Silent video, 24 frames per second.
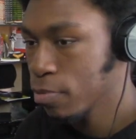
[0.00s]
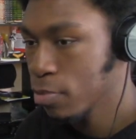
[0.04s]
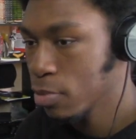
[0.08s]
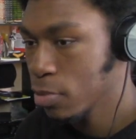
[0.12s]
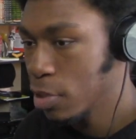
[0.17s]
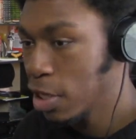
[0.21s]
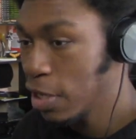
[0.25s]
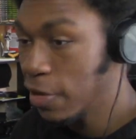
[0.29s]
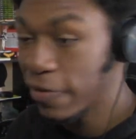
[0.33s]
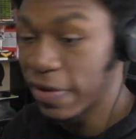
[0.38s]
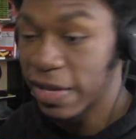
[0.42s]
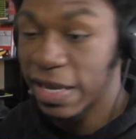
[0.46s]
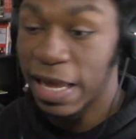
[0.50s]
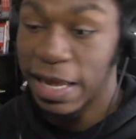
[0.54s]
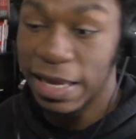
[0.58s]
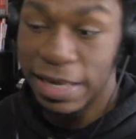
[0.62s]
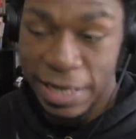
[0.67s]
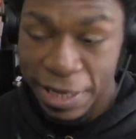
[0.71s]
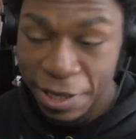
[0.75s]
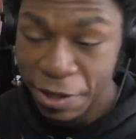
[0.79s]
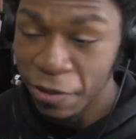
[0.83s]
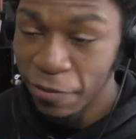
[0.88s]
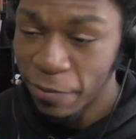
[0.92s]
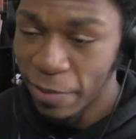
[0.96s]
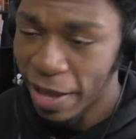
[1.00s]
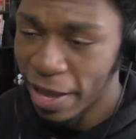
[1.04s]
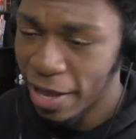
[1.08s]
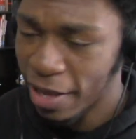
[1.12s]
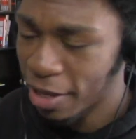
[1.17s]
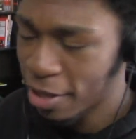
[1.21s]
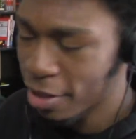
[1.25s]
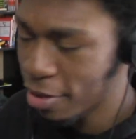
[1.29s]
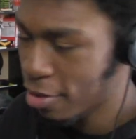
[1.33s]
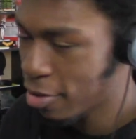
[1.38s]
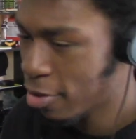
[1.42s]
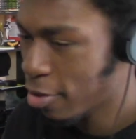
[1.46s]
He even got killed by
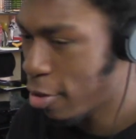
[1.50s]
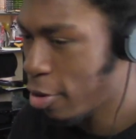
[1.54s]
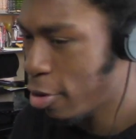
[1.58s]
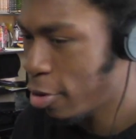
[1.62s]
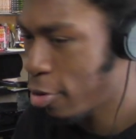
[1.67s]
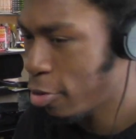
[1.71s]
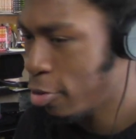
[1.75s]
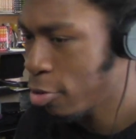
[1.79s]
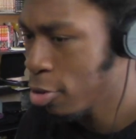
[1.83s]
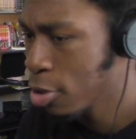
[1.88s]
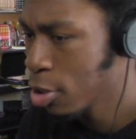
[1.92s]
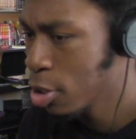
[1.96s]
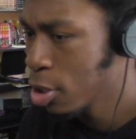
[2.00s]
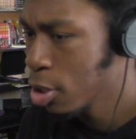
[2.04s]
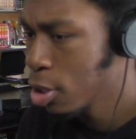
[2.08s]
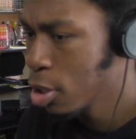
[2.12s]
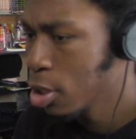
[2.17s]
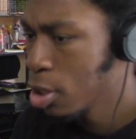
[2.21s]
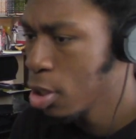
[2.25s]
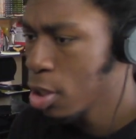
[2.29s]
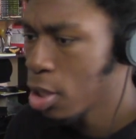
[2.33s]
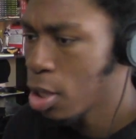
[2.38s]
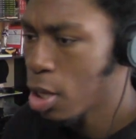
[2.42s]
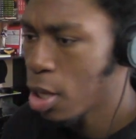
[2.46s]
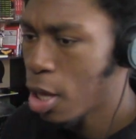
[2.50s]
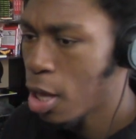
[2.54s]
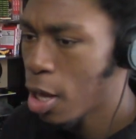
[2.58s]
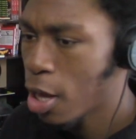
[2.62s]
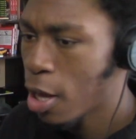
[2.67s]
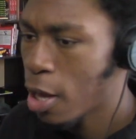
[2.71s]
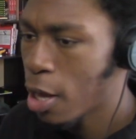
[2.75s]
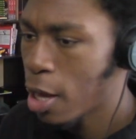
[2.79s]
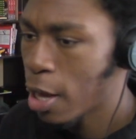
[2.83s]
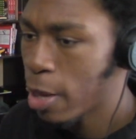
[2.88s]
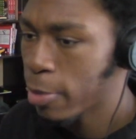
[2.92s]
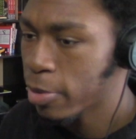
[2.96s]
it. So,
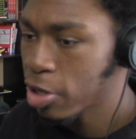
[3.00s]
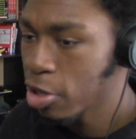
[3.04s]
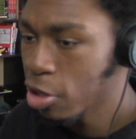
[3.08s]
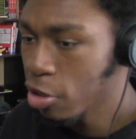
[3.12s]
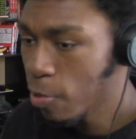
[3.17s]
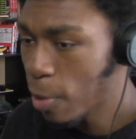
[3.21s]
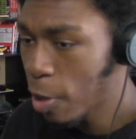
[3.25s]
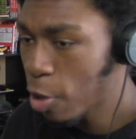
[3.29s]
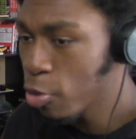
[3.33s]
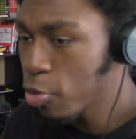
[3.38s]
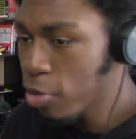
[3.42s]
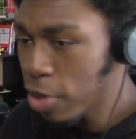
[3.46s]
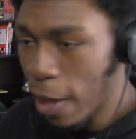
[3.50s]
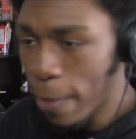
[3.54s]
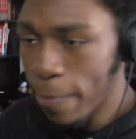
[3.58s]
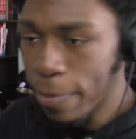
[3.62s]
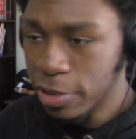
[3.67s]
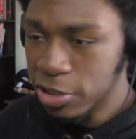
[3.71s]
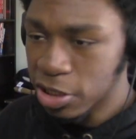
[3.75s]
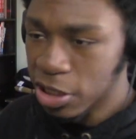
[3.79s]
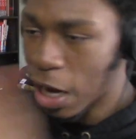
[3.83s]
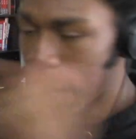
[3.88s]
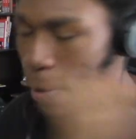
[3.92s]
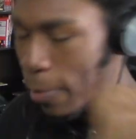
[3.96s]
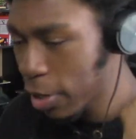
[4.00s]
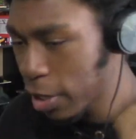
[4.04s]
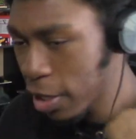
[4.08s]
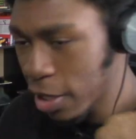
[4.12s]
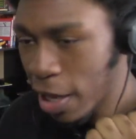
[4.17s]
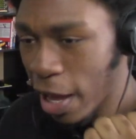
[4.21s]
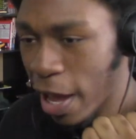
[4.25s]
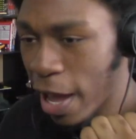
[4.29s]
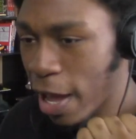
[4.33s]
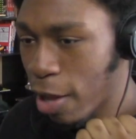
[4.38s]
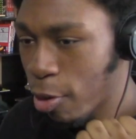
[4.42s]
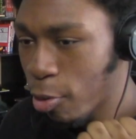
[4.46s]
I'm curious about who that pajama
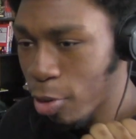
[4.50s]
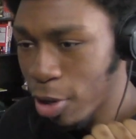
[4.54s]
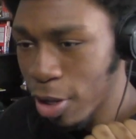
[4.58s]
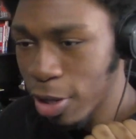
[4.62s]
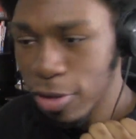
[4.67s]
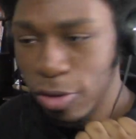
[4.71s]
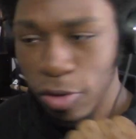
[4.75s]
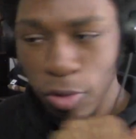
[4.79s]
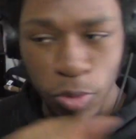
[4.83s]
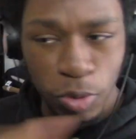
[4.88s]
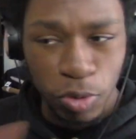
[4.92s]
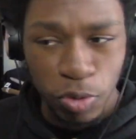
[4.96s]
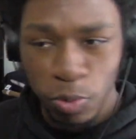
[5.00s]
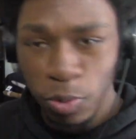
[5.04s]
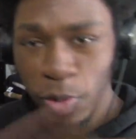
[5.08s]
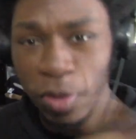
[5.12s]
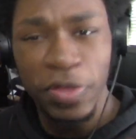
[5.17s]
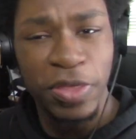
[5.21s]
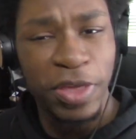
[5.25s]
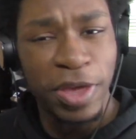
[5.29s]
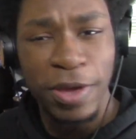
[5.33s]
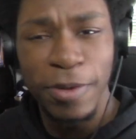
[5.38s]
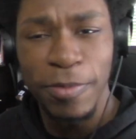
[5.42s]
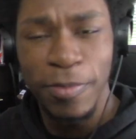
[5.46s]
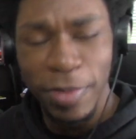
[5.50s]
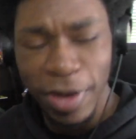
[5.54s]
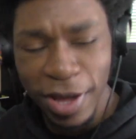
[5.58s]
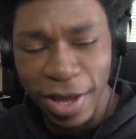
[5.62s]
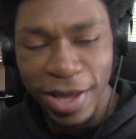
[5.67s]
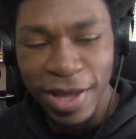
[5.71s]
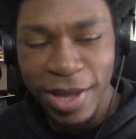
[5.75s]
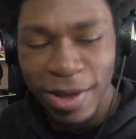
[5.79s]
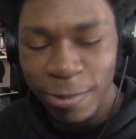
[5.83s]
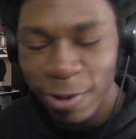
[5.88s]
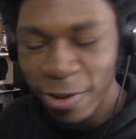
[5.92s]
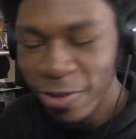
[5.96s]
guy was who was with him,
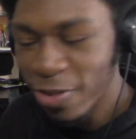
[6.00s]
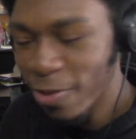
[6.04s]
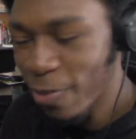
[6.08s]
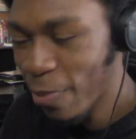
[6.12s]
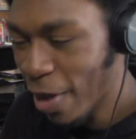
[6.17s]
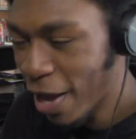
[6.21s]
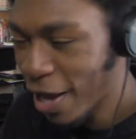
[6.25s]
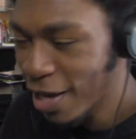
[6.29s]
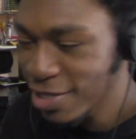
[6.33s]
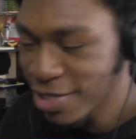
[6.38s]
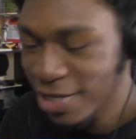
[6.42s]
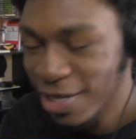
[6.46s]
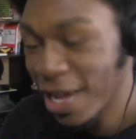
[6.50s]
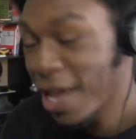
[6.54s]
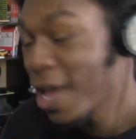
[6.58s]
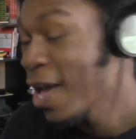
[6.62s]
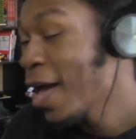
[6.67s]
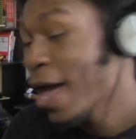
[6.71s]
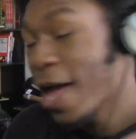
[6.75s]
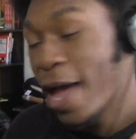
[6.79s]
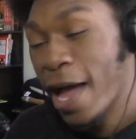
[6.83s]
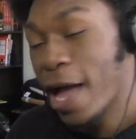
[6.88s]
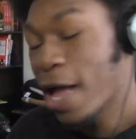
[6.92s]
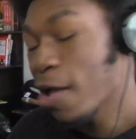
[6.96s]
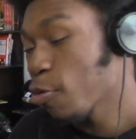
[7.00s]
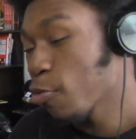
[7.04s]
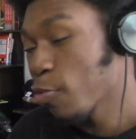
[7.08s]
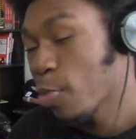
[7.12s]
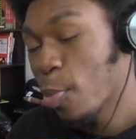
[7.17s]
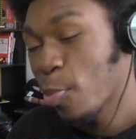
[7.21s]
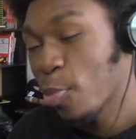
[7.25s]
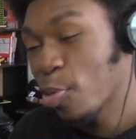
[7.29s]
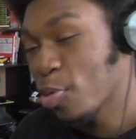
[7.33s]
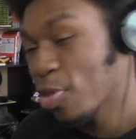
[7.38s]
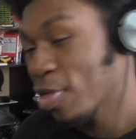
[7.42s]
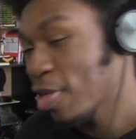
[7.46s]
with the Majin guy. Now, I don't
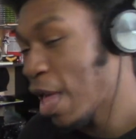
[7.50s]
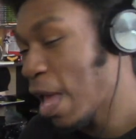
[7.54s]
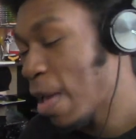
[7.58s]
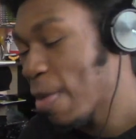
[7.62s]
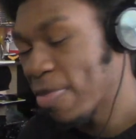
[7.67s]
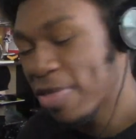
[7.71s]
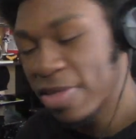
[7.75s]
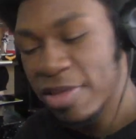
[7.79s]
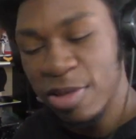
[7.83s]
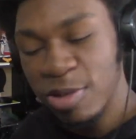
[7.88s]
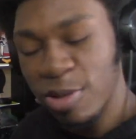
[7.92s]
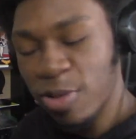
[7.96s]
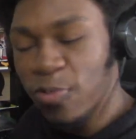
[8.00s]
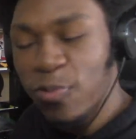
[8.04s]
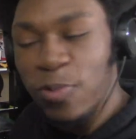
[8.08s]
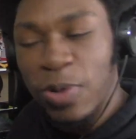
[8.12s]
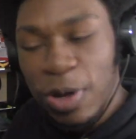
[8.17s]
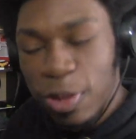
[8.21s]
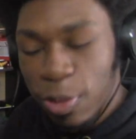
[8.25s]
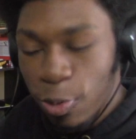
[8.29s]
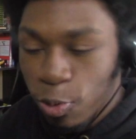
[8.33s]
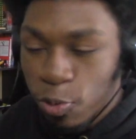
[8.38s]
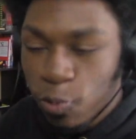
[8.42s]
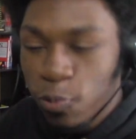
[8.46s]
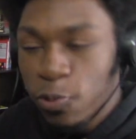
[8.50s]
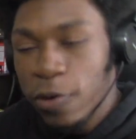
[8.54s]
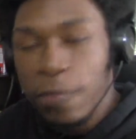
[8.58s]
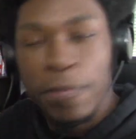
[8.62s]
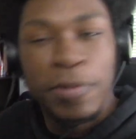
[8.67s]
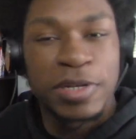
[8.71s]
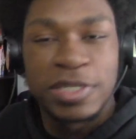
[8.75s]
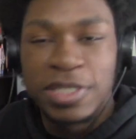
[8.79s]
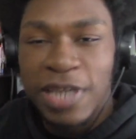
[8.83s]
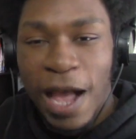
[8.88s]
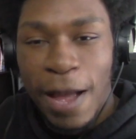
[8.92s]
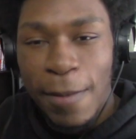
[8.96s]
remember his name. He's just wearing those weird
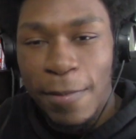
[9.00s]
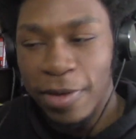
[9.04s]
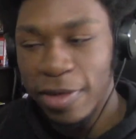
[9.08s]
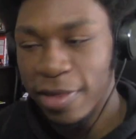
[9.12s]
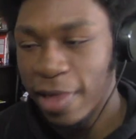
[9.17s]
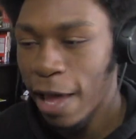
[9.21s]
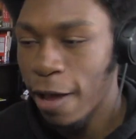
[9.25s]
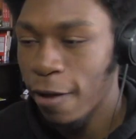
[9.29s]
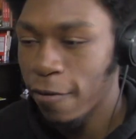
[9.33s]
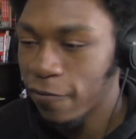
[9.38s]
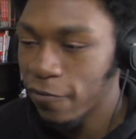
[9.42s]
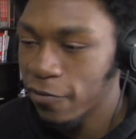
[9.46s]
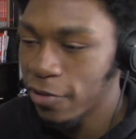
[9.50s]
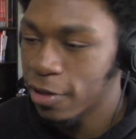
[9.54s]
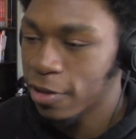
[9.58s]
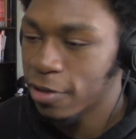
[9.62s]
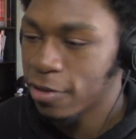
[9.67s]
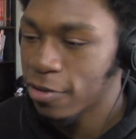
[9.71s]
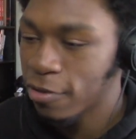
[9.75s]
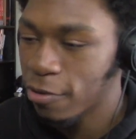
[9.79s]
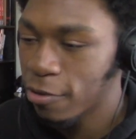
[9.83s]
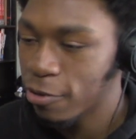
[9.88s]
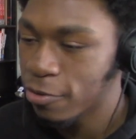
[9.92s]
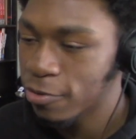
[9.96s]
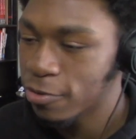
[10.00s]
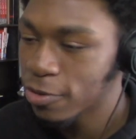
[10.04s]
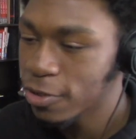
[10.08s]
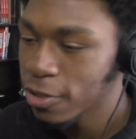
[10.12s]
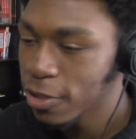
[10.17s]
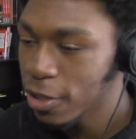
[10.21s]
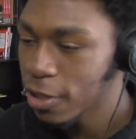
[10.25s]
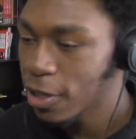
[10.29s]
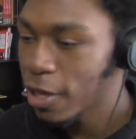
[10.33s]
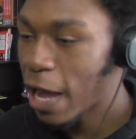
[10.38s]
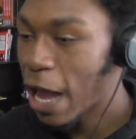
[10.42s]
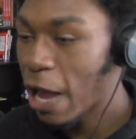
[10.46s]
pajamas outfits. So,
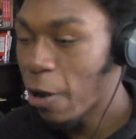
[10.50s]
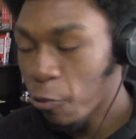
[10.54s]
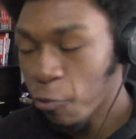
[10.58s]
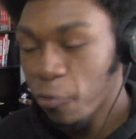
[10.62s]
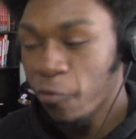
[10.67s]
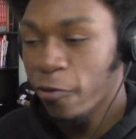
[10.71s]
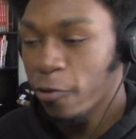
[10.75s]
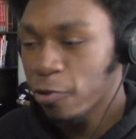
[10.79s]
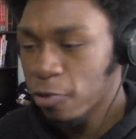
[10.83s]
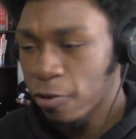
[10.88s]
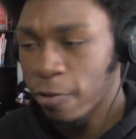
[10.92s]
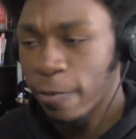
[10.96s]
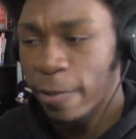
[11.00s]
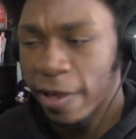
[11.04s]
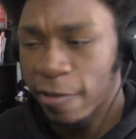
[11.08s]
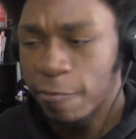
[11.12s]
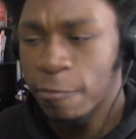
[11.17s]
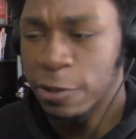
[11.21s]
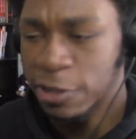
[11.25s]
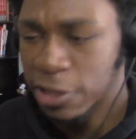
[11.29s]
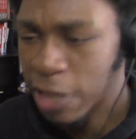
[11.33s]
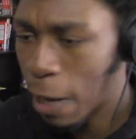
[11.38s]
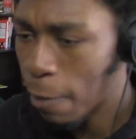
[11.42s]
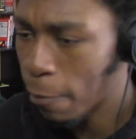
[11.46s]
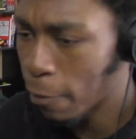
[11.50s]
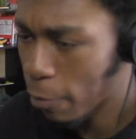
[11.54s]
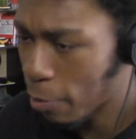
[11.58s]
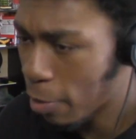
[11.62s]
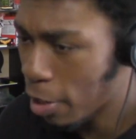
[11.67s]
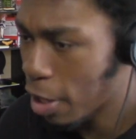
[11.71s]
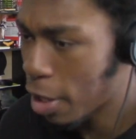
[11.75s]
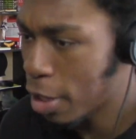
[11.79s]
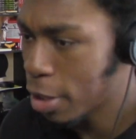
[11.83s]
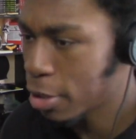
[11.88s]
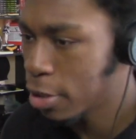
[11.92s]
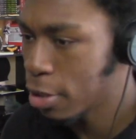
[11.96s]
I refer to him as Pajama
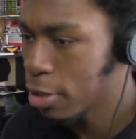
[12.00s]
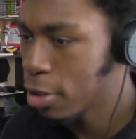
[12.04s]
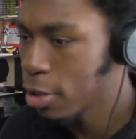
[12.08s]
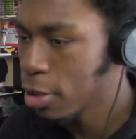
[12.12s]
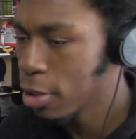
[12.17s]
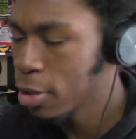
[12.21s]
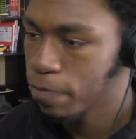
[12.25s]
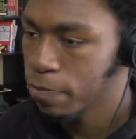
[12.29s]
Man.